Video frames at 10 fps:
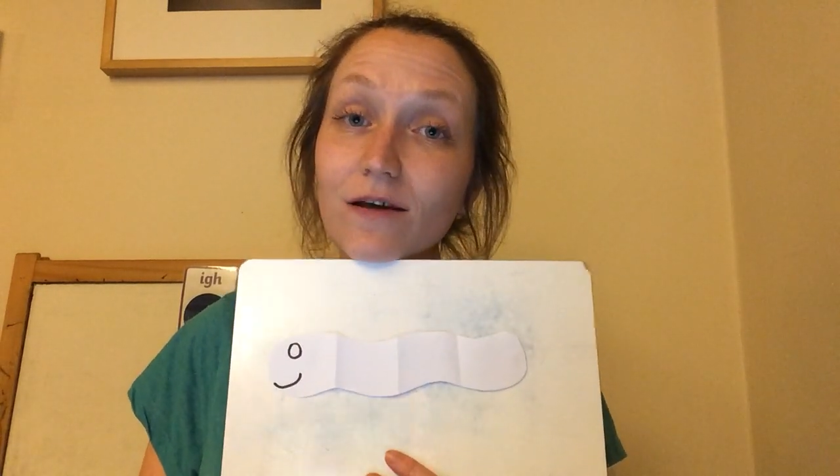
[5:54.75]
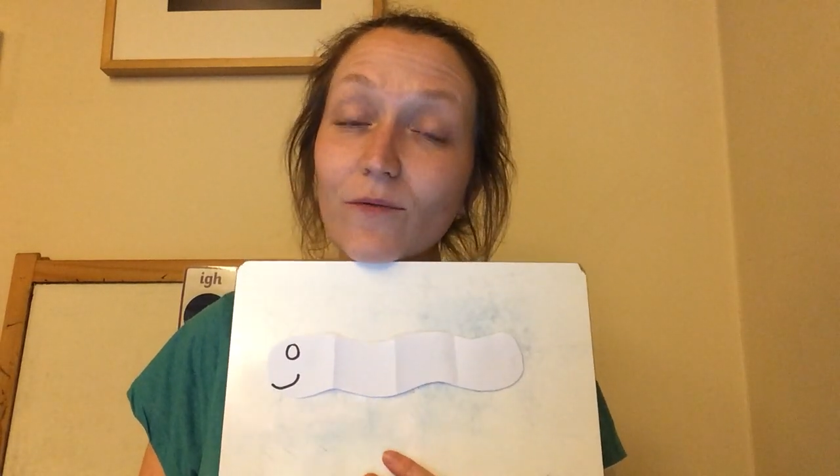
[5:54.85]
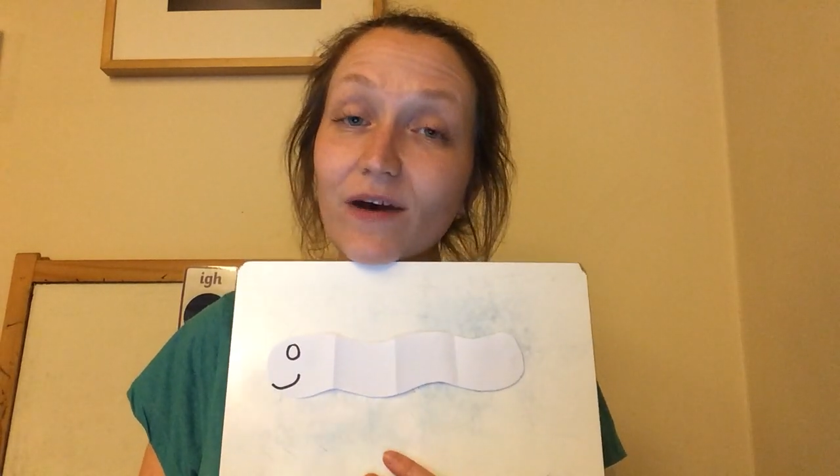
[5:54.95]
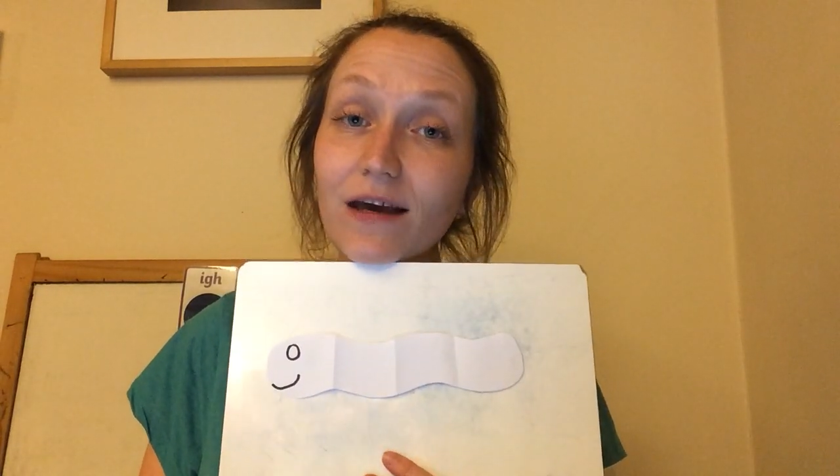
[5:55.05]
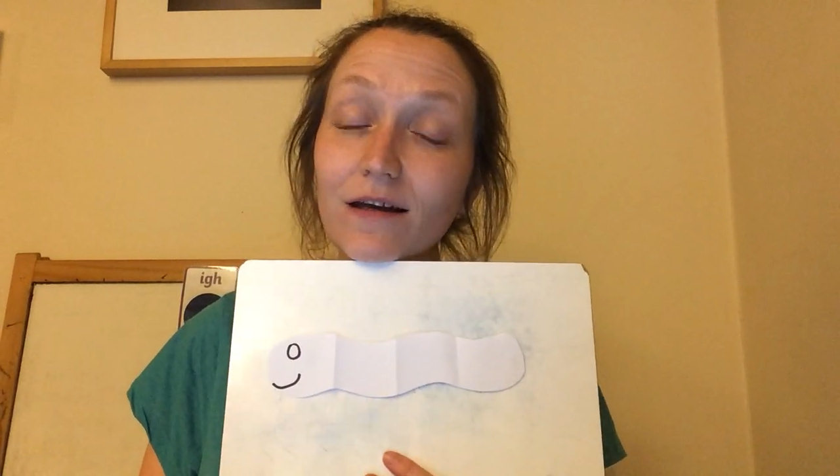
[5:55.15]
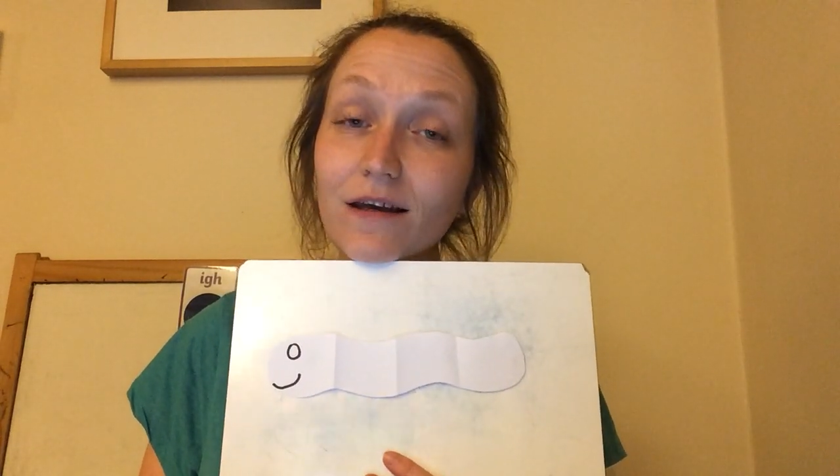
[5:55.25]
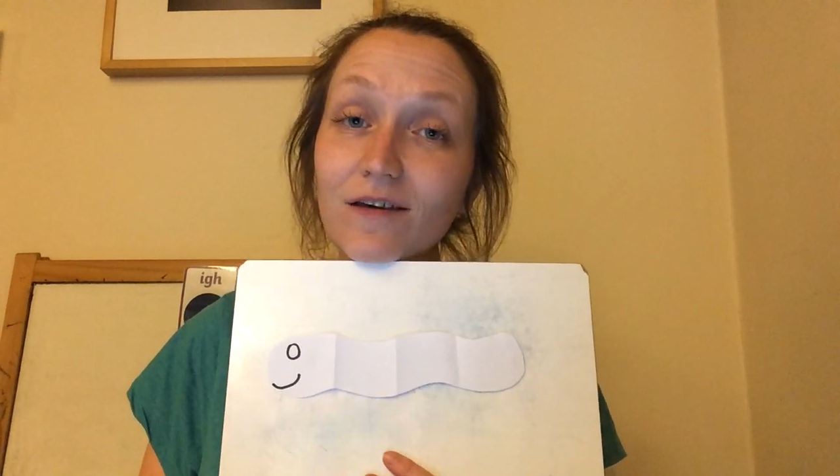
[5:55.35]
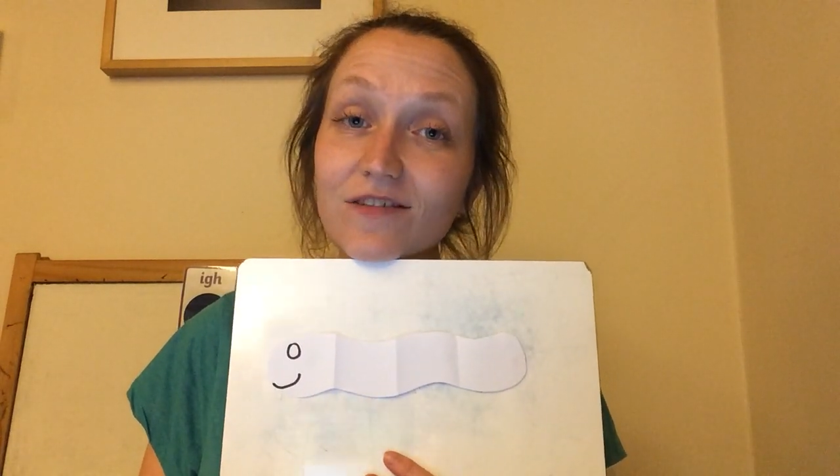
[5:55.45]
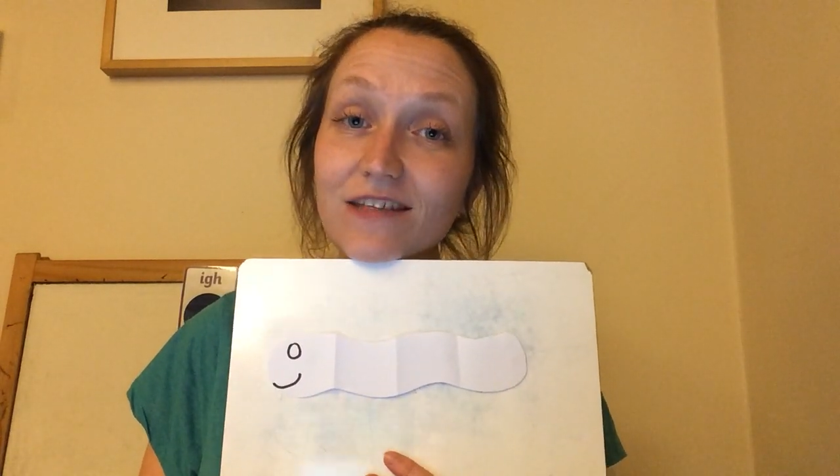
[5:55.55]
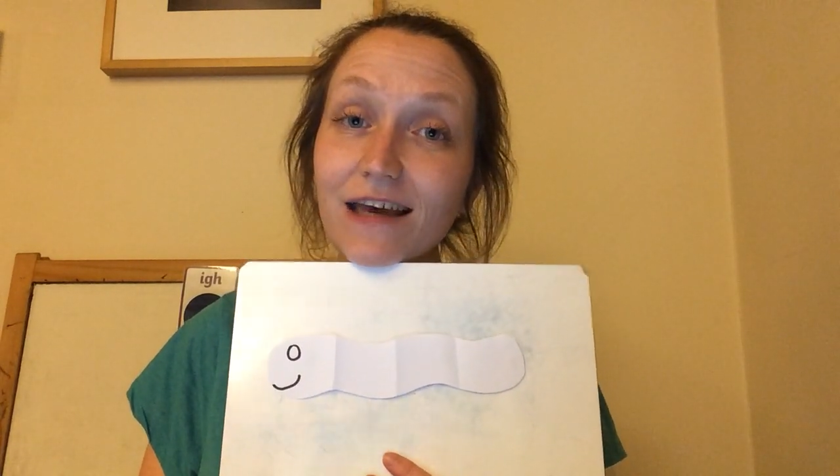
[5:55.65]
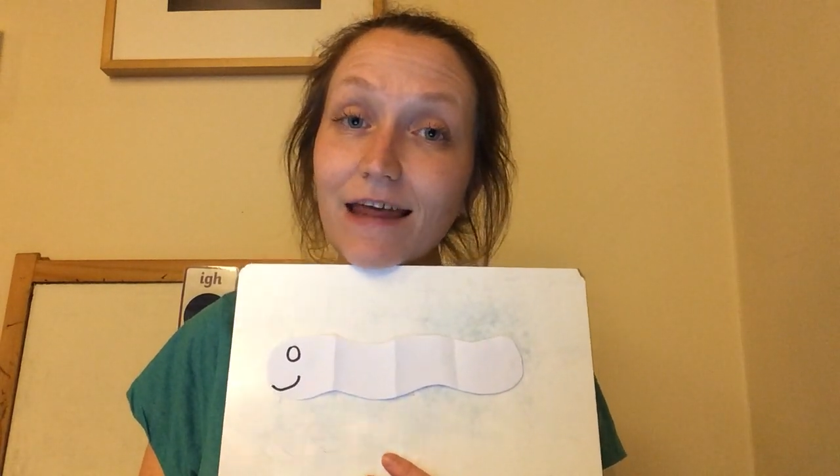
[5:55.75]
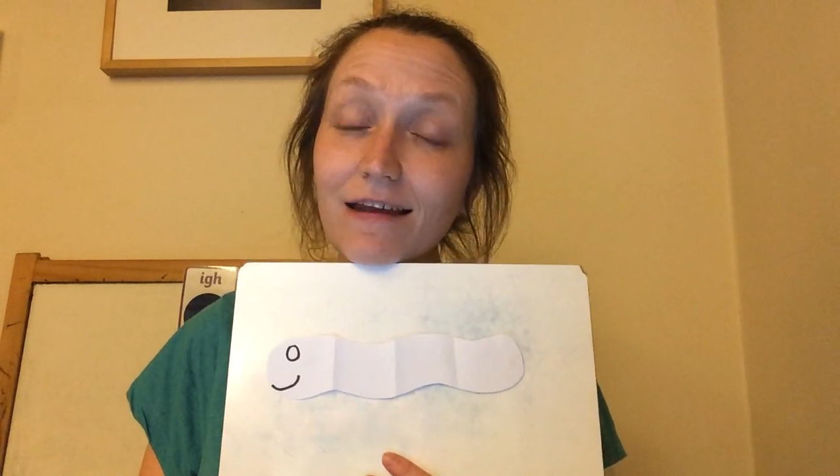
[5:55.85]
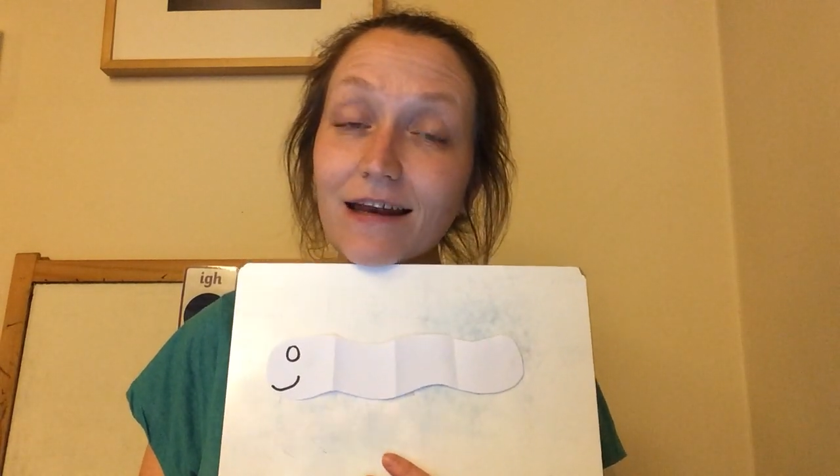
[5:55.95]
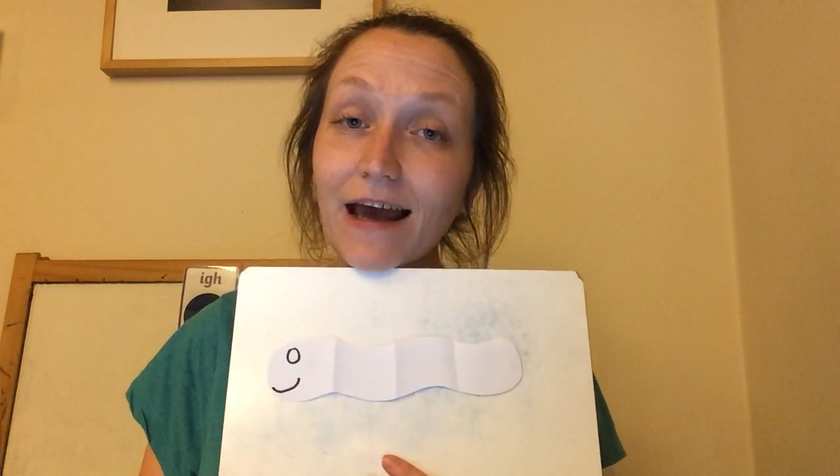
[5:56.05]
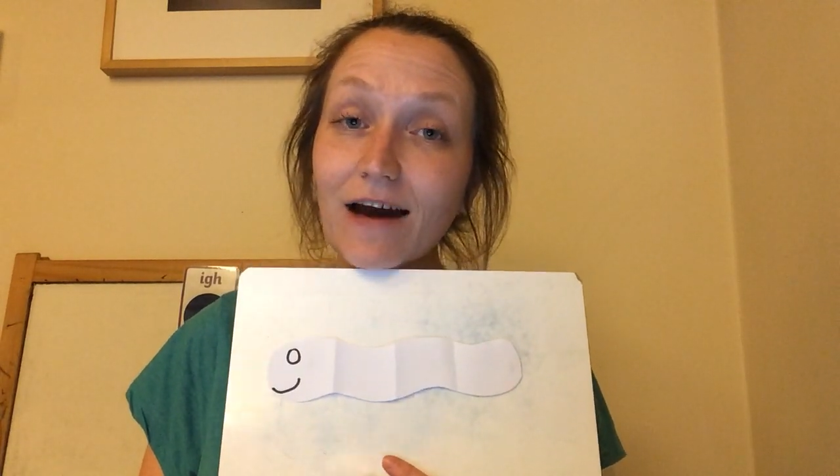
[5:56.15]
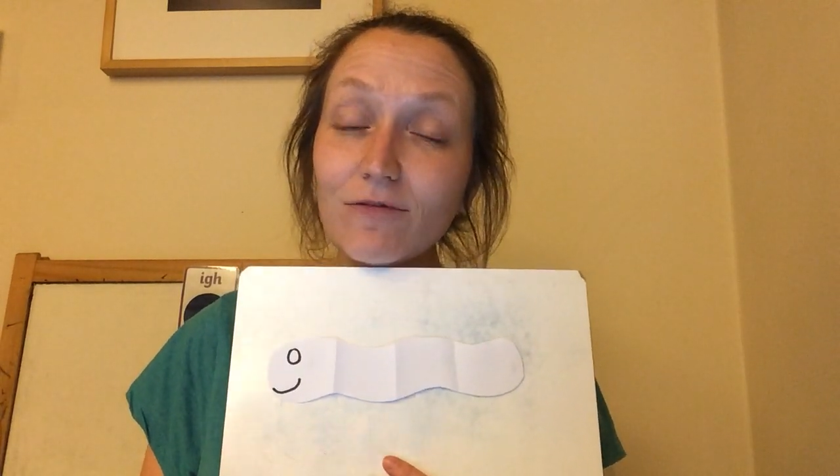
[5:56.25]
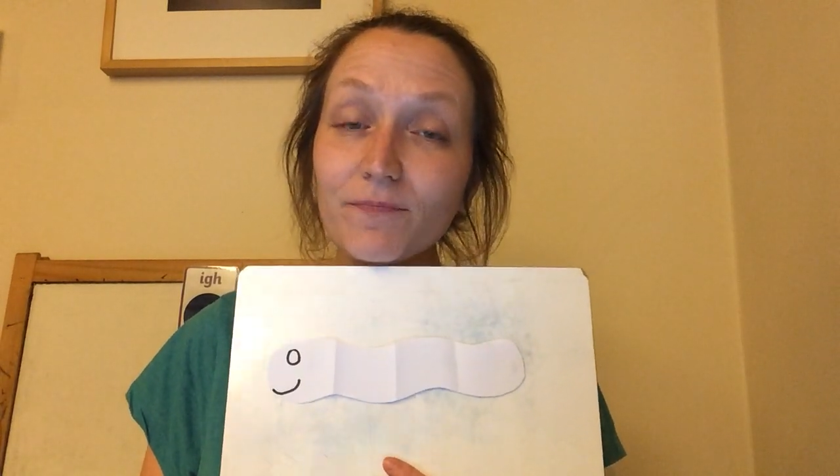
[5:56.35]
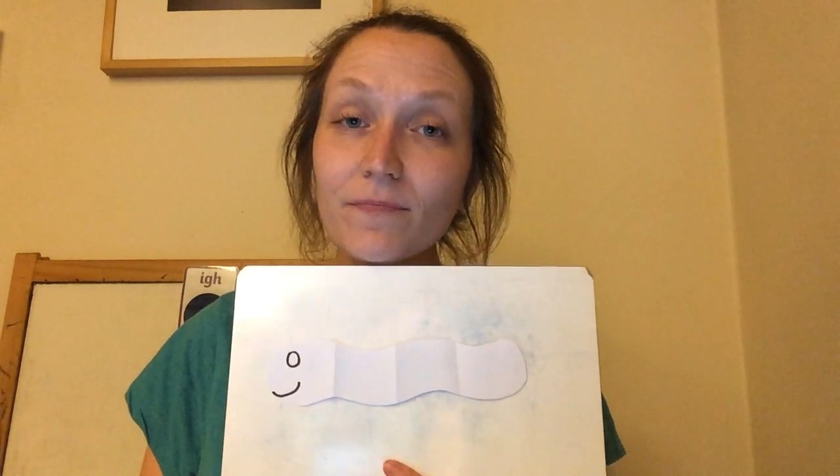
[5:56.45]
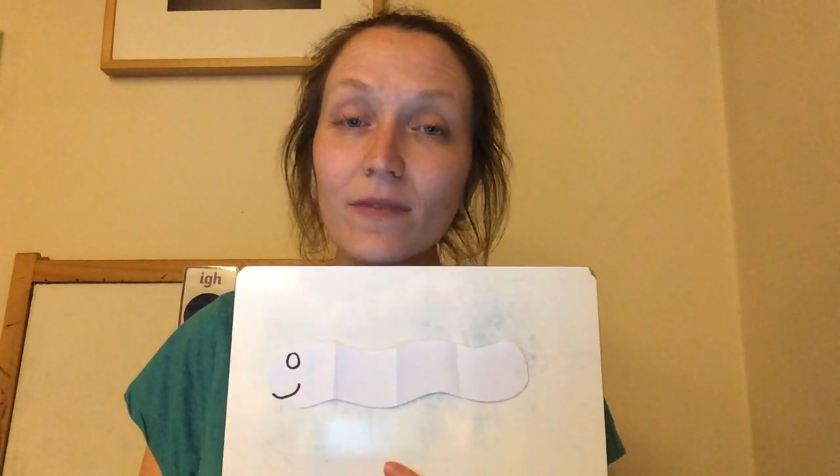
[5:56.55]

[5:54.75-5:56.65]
that we're going to use together now,